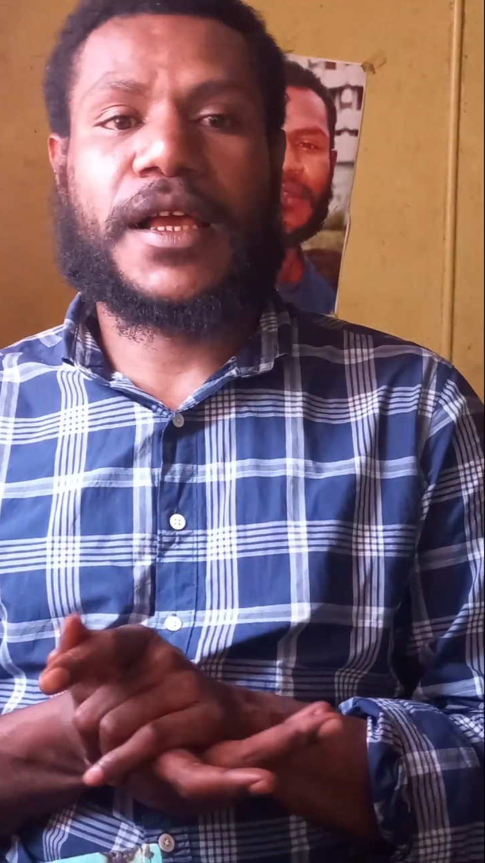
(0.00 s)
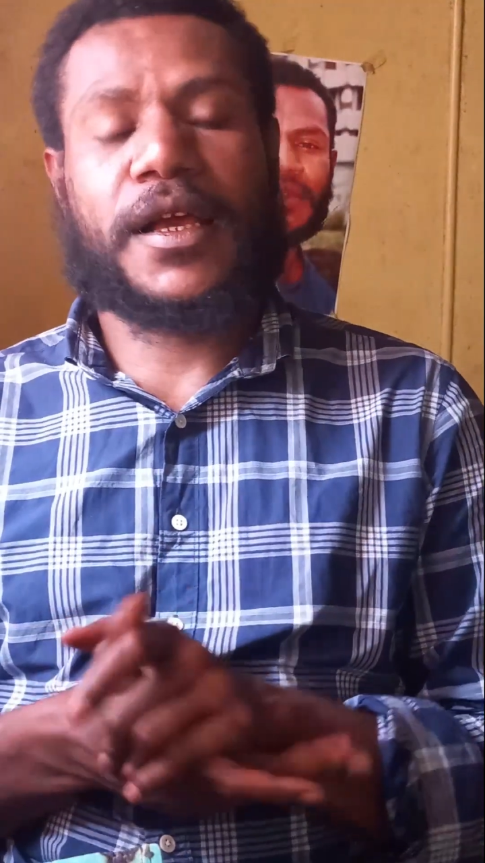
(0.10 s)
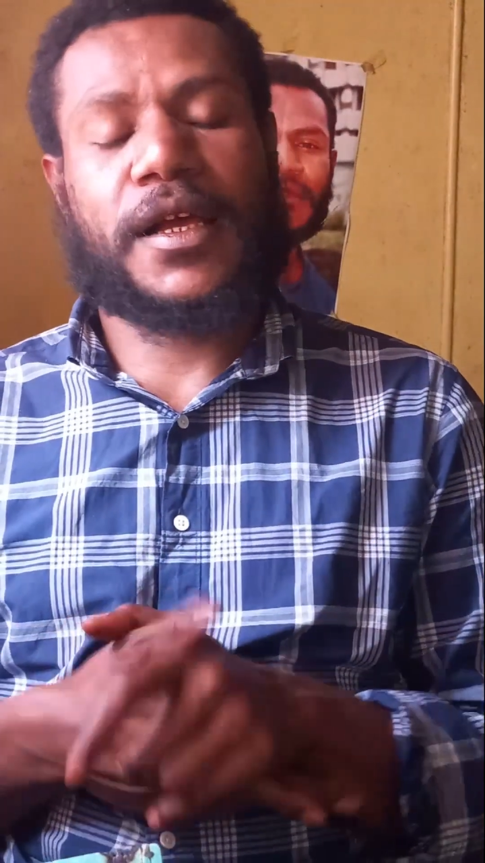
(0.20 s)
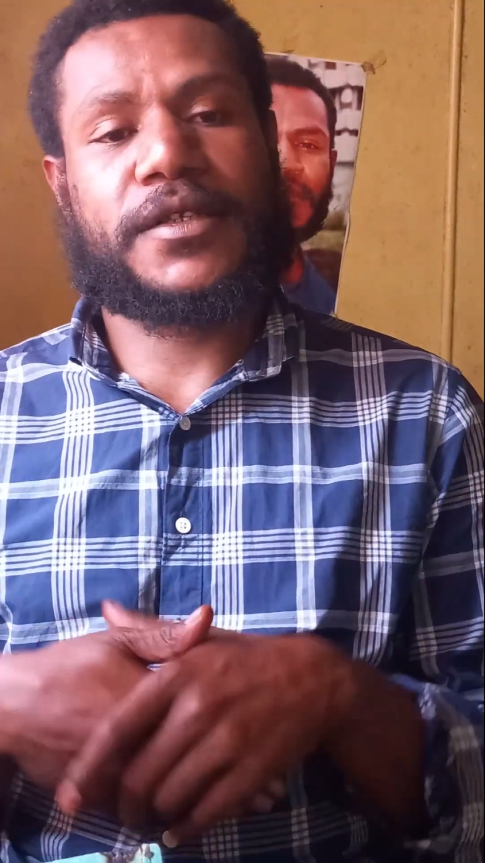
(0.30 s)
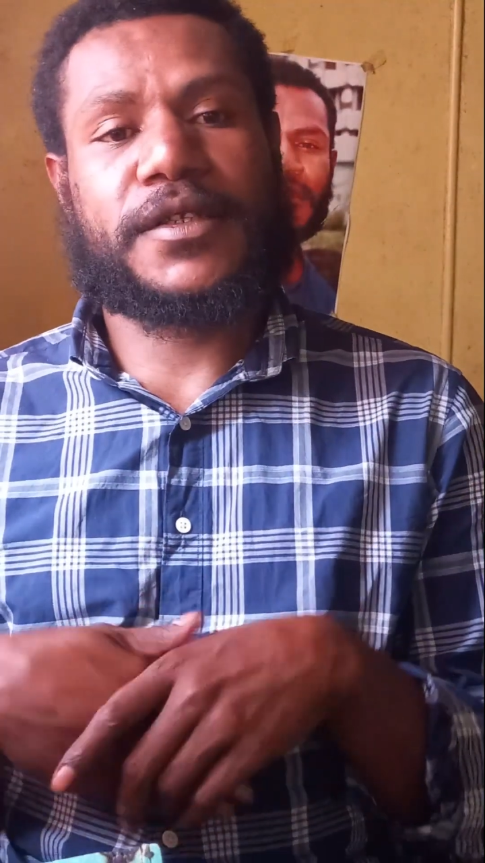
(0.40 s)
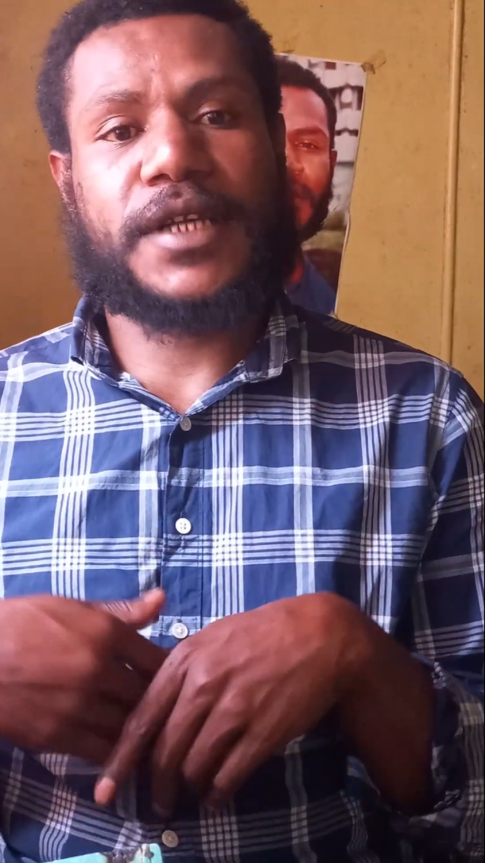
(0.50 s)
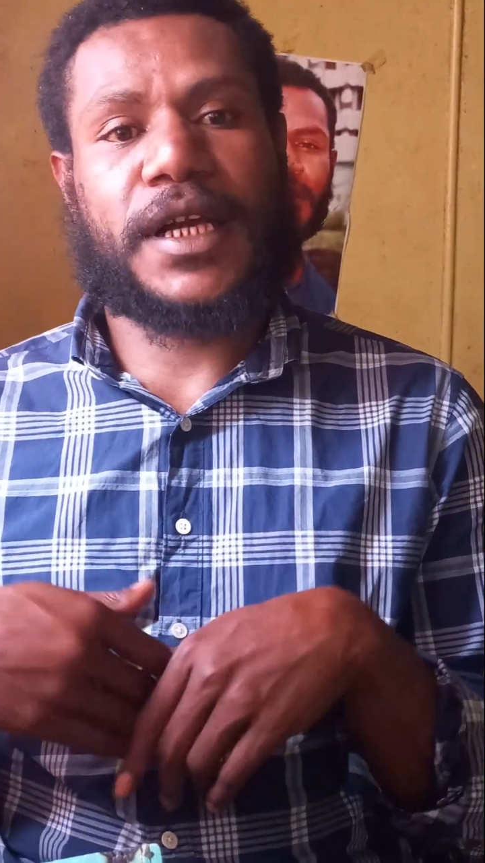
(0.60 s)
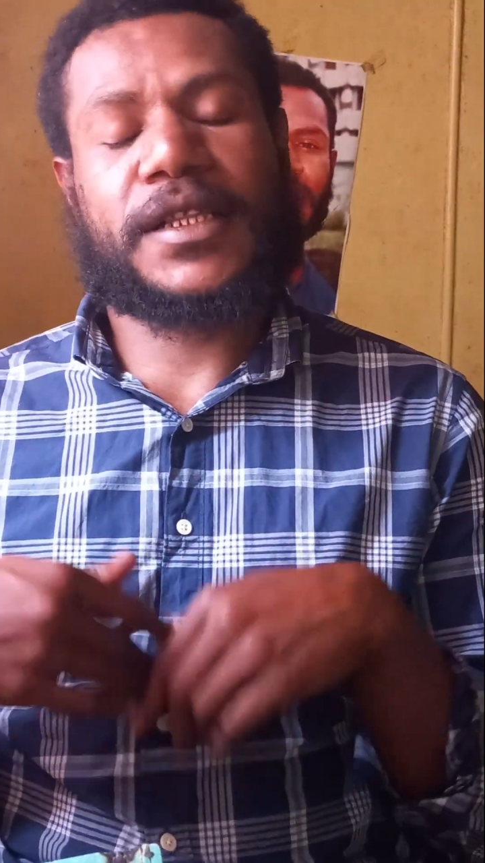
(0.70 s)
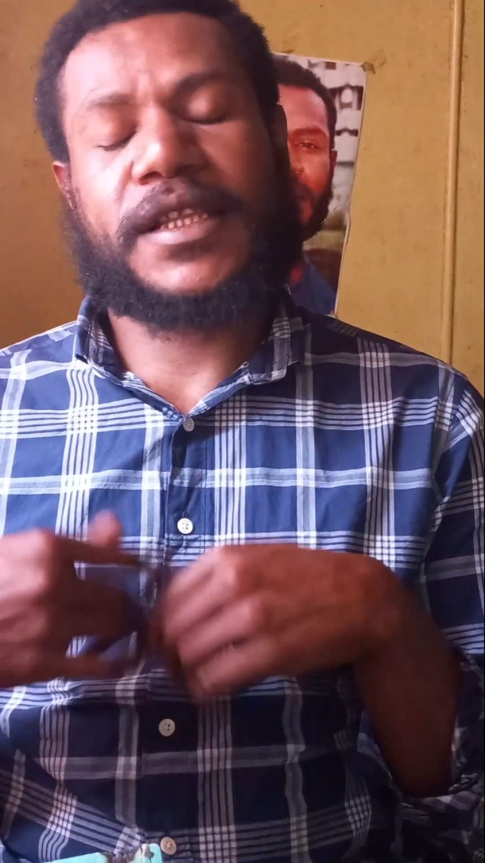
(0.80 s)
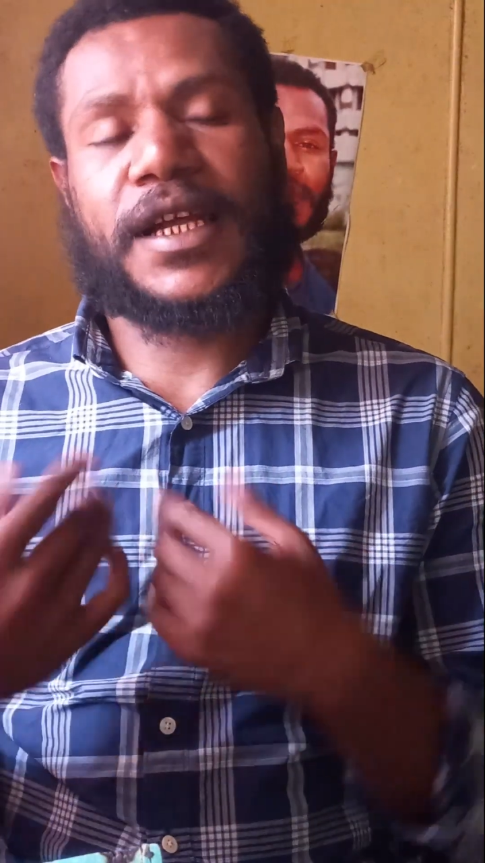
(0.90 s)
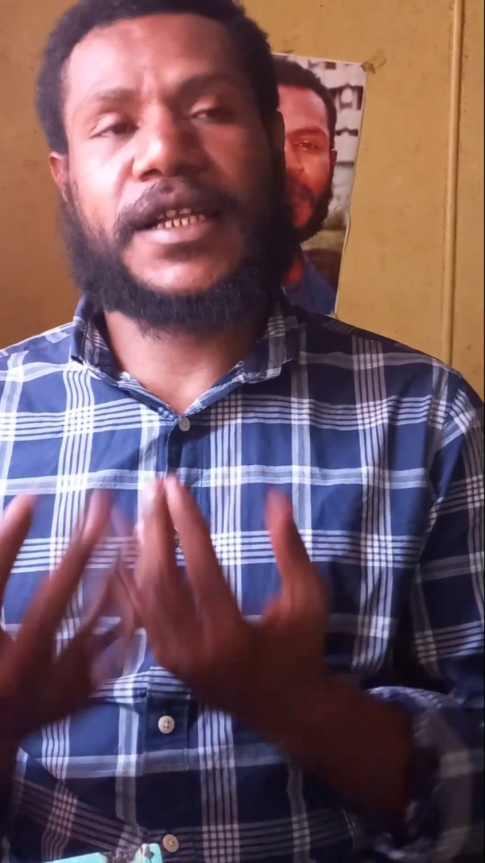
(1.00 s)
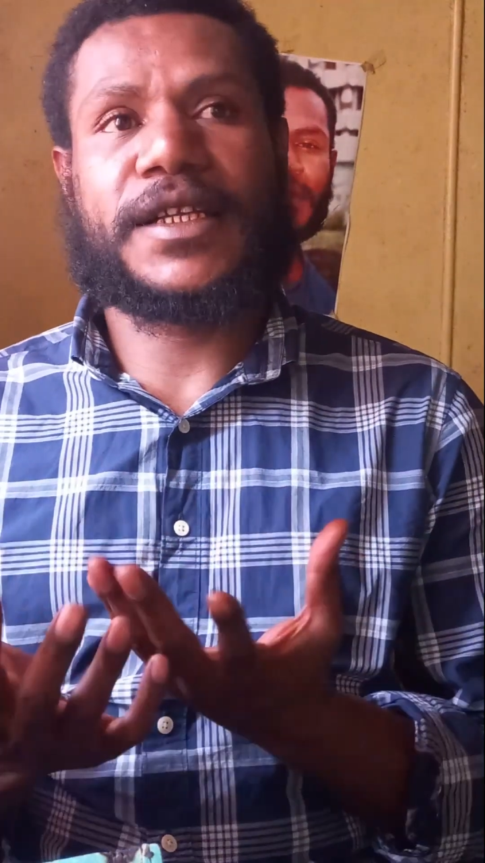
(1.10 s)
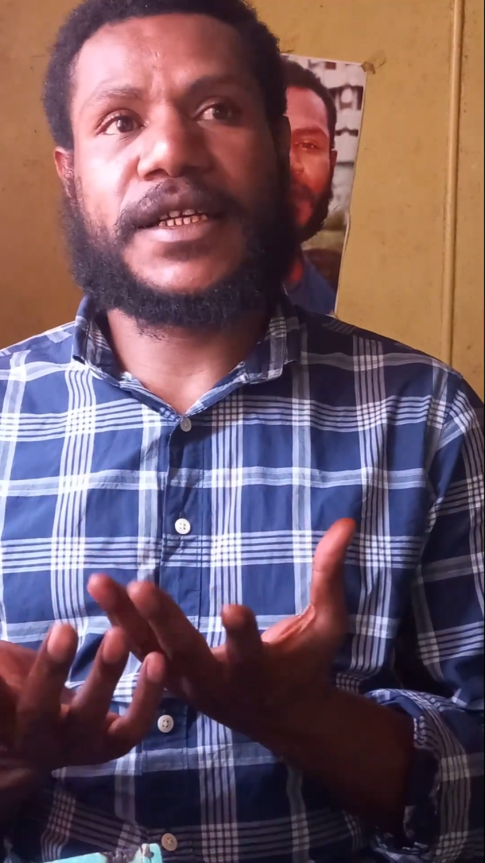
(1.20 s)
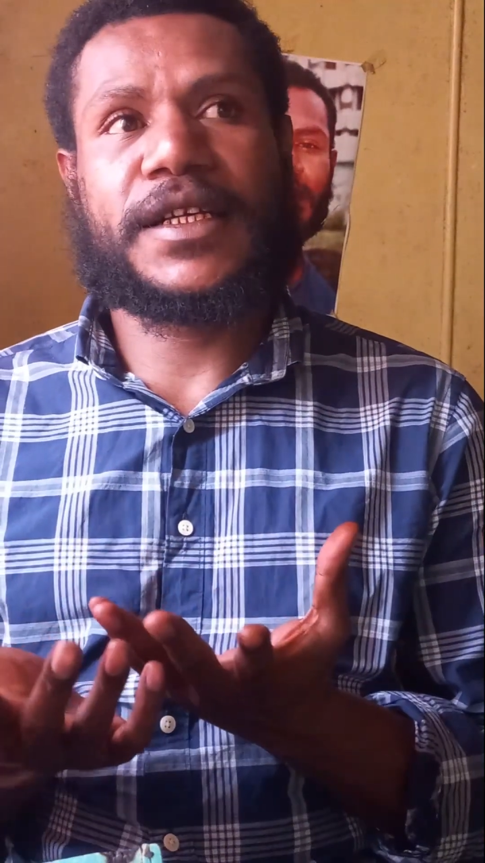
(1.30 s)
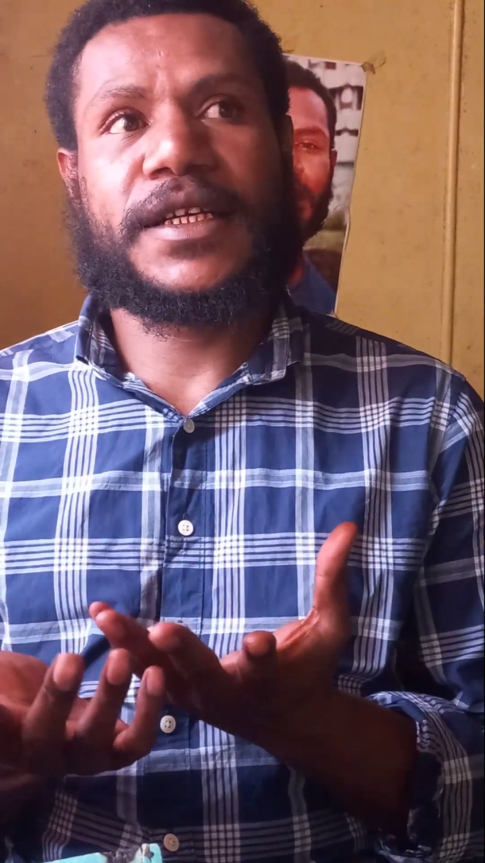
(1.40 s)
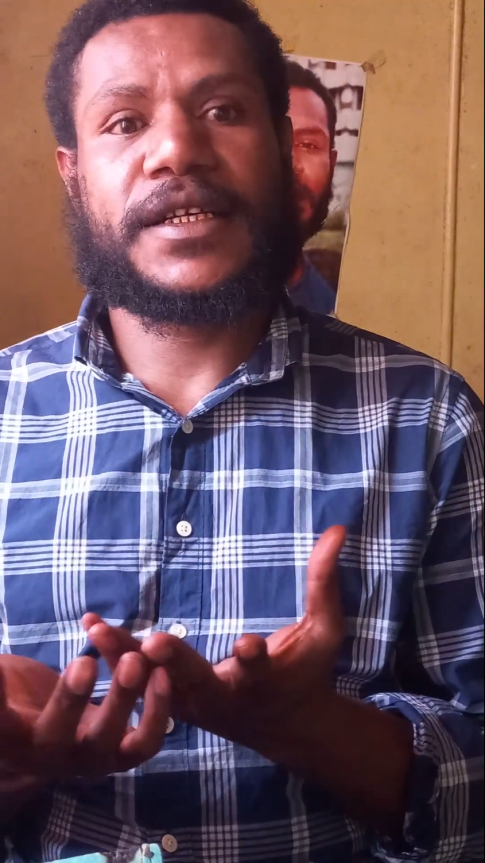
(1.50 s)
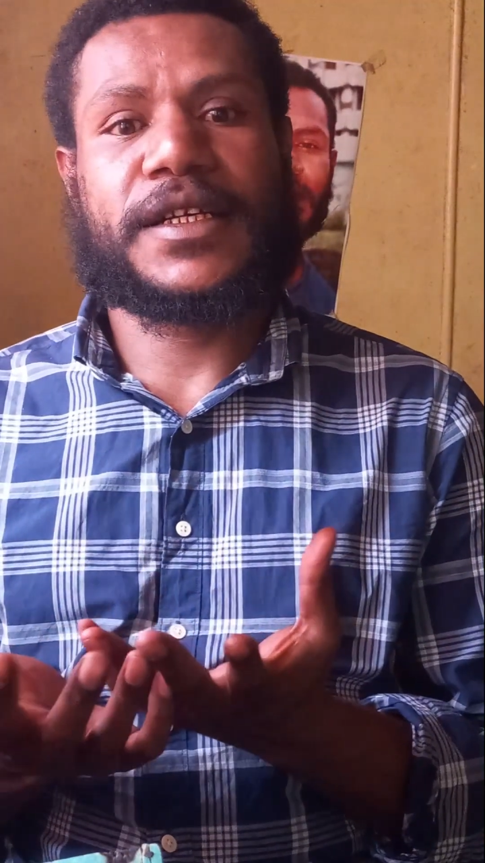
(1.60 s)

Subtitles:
And thirdly,